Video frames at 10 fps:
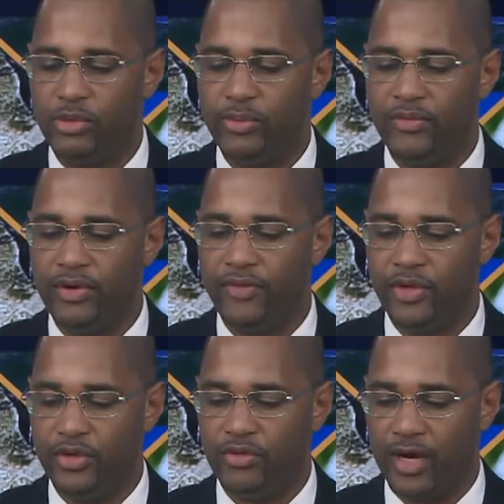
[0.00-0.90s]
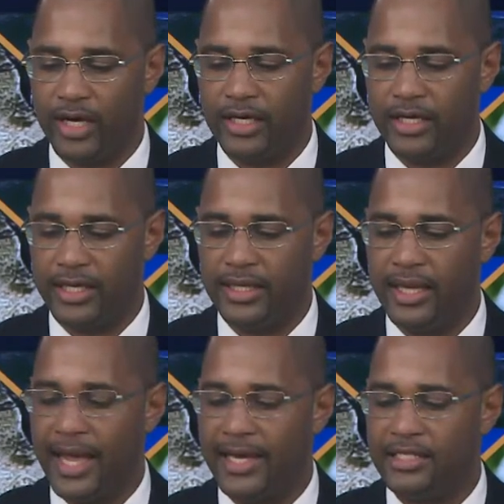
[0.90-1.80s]
will be reviewed regularly
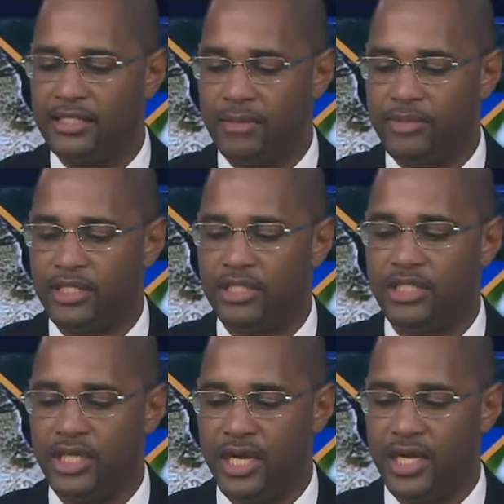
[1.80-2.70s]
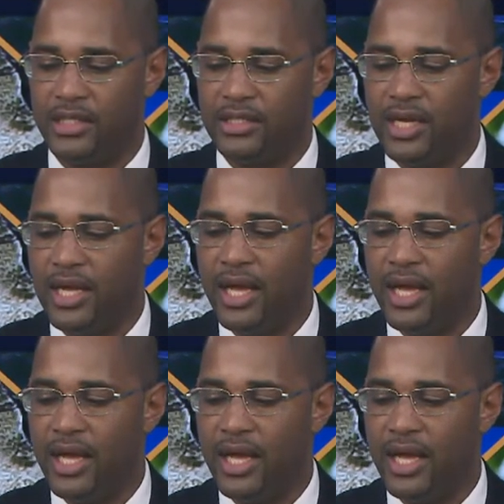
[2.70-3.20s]
and is subject to change